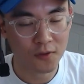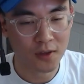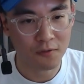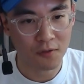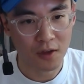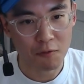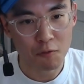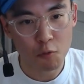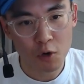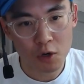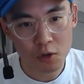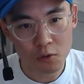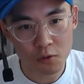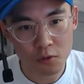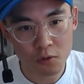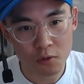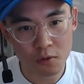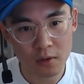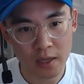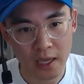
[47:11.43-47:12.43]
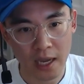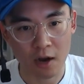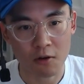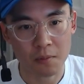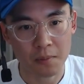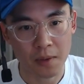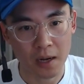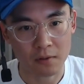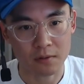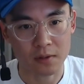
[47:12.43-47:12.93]
If everyone who cared
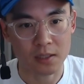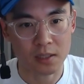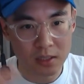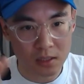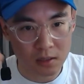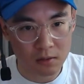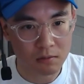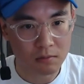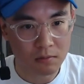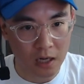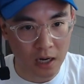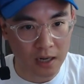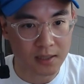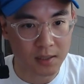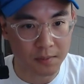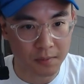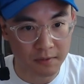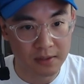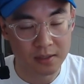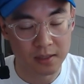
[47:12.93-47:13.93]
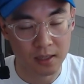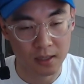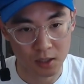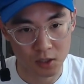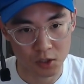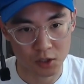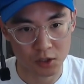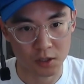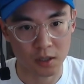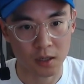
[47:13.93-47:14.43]
about this concept of design
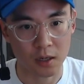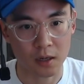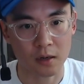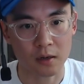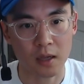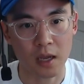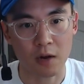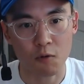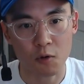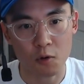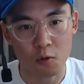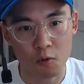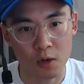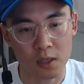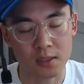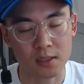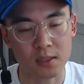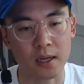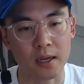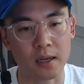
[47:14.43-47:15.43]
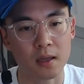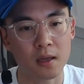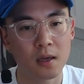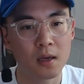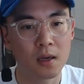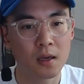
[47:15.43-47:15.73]
engineering, everyone who wants to like